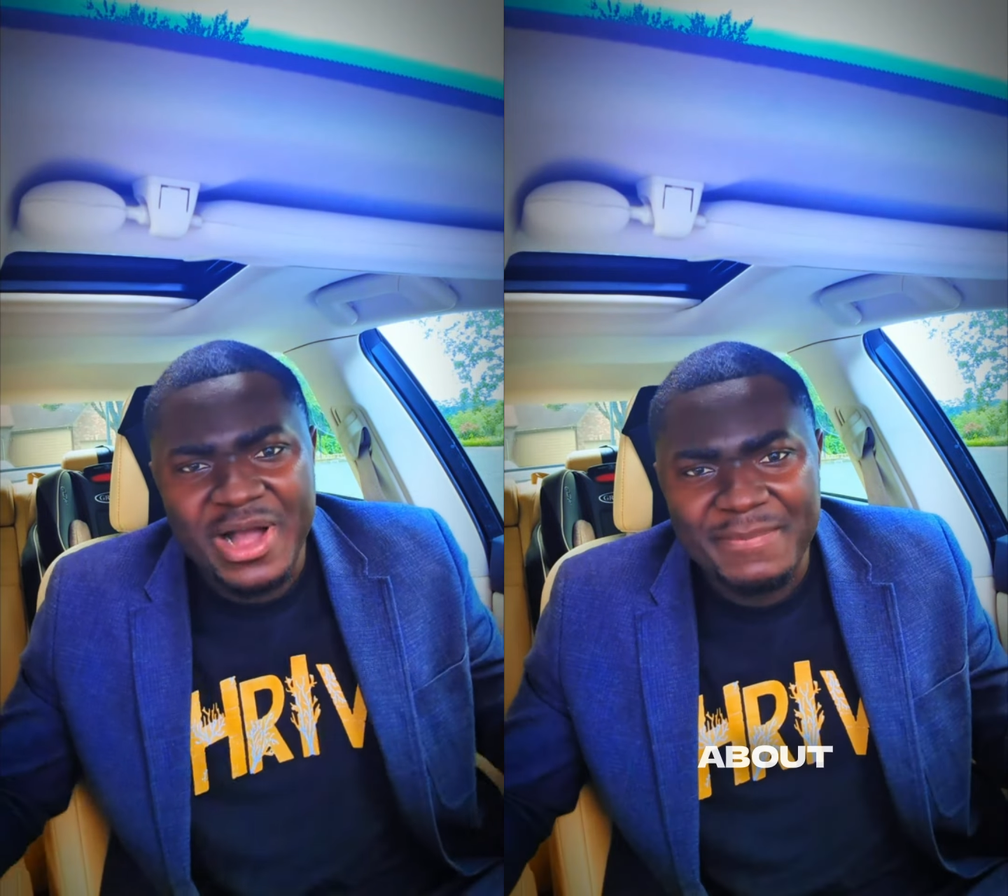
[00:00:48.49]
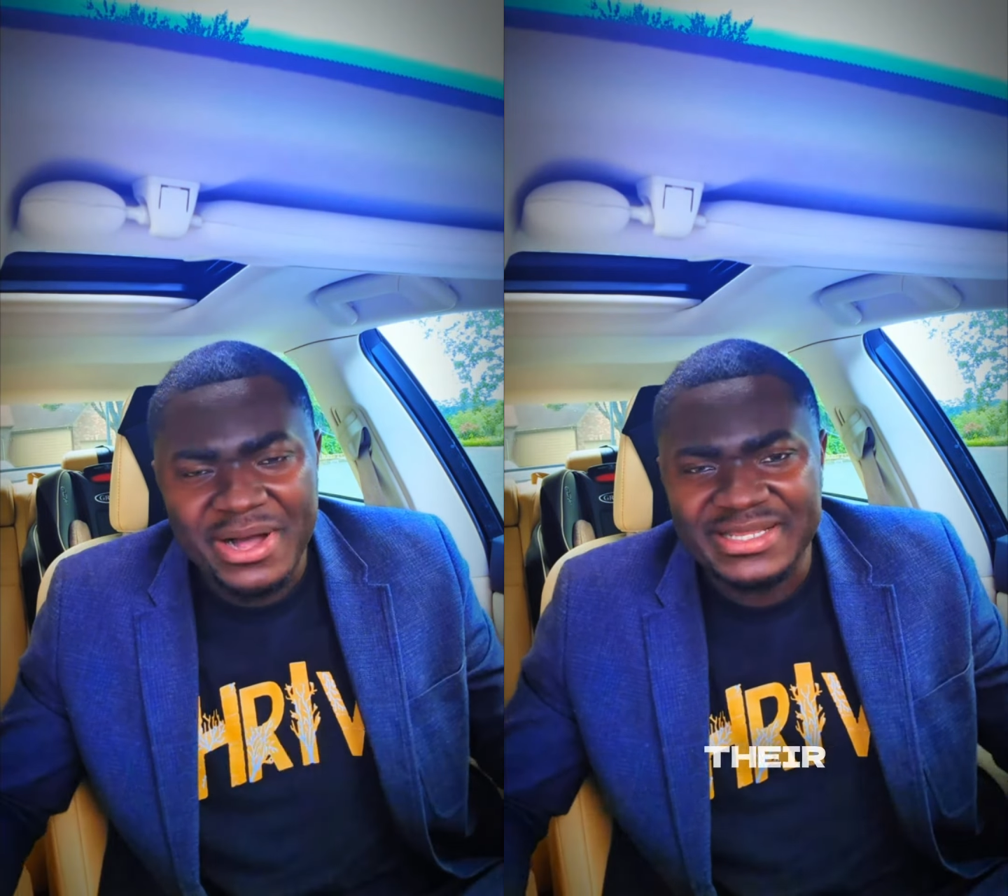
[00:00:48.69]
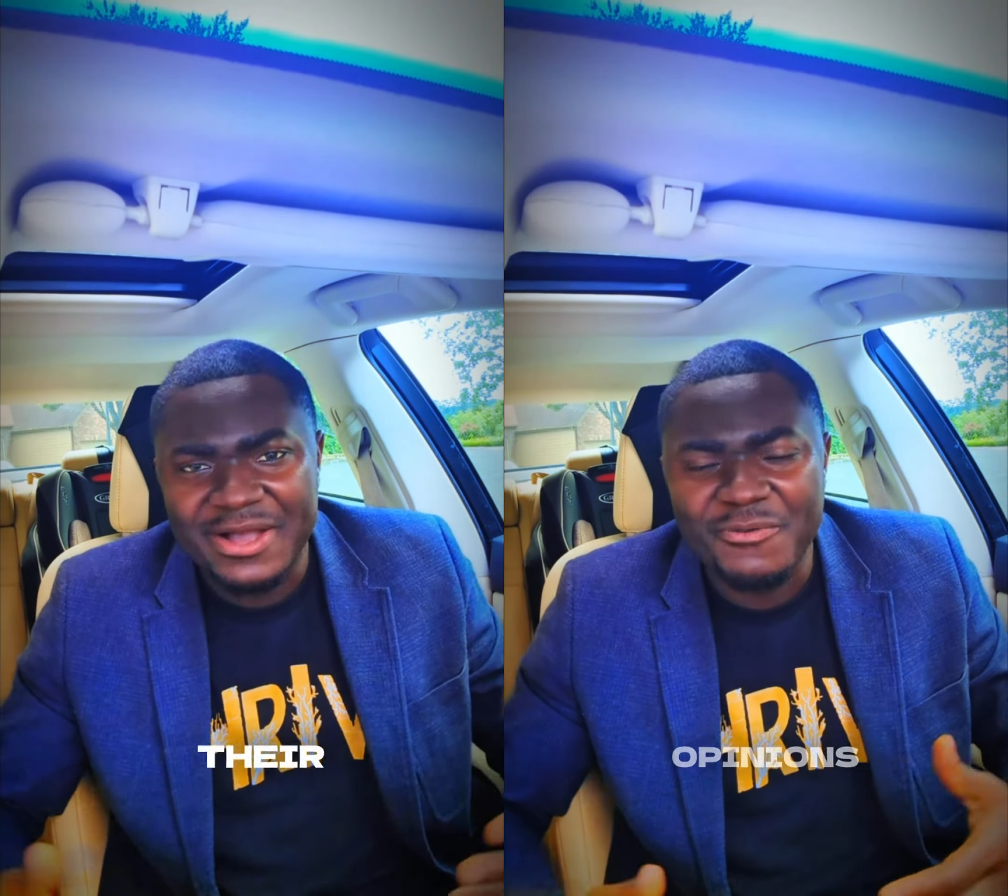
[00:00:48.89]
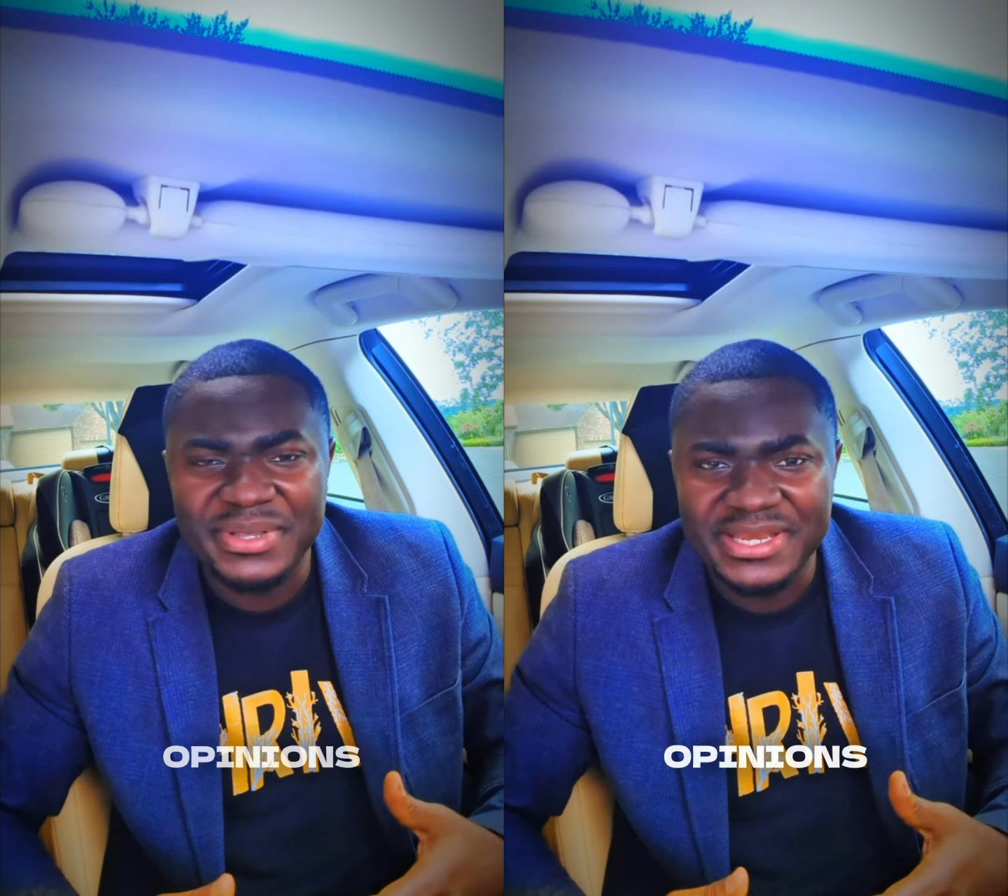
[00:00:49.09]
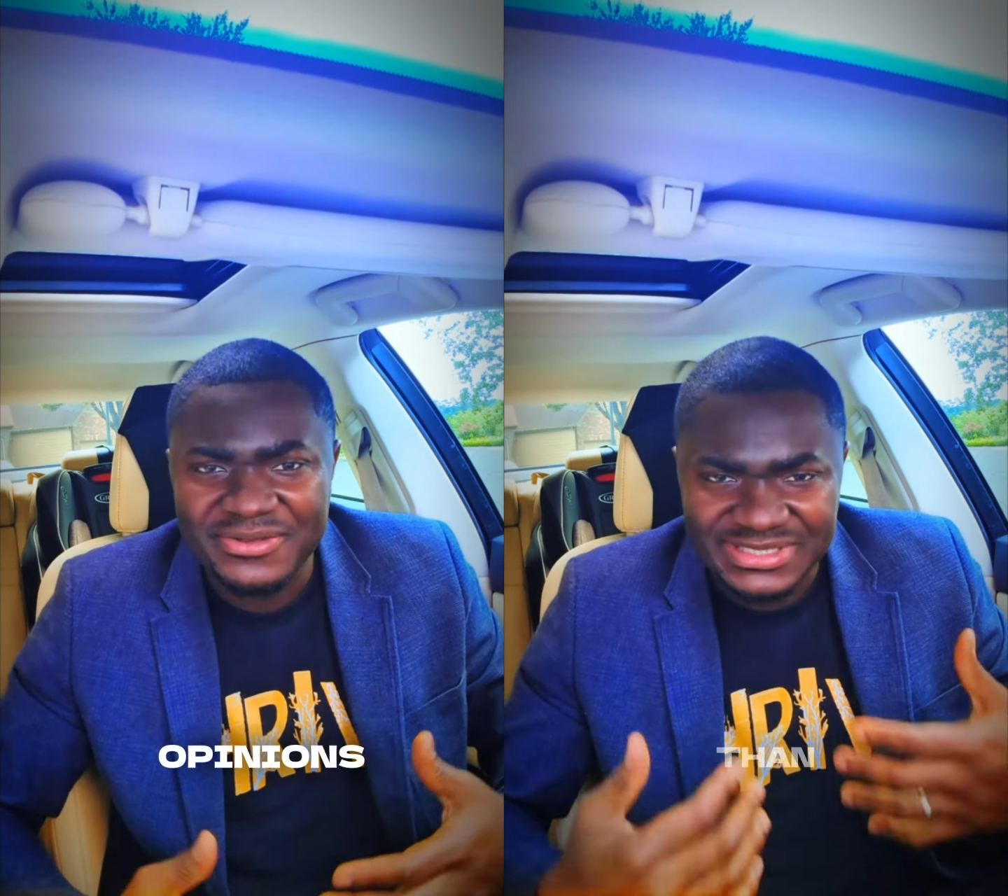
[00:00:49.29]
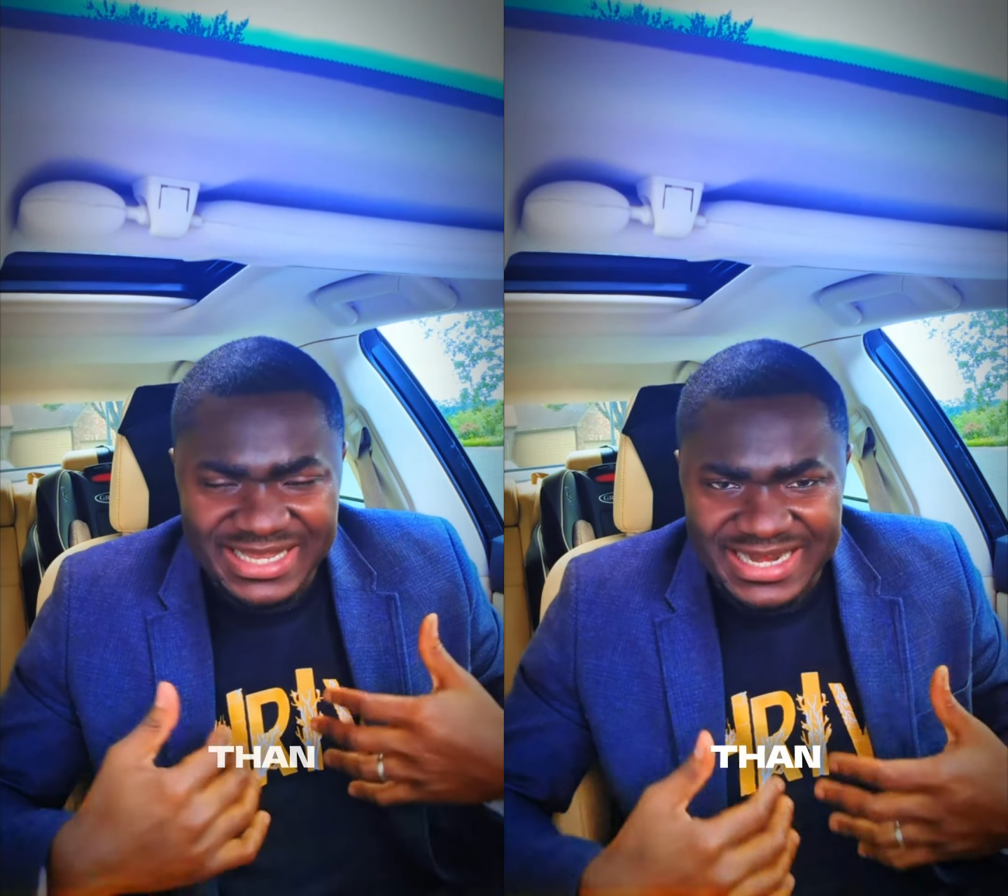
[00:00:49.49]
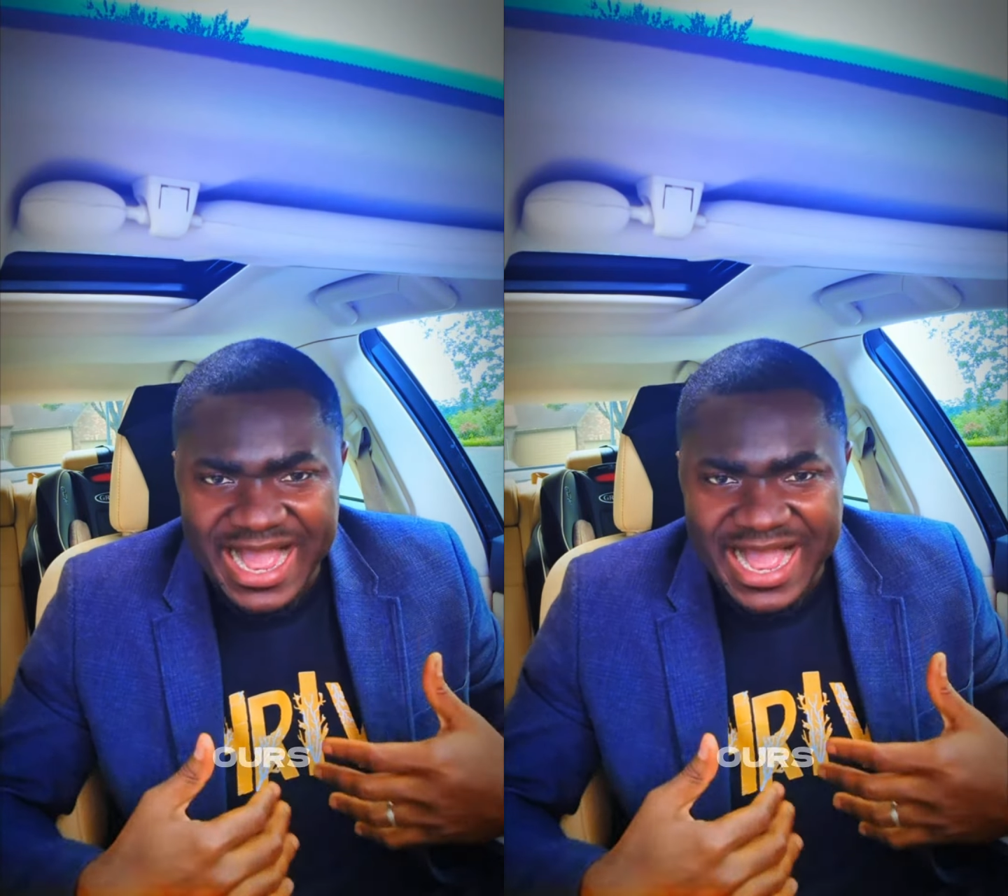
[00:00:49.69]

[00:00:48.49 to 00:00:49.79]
about their opinions than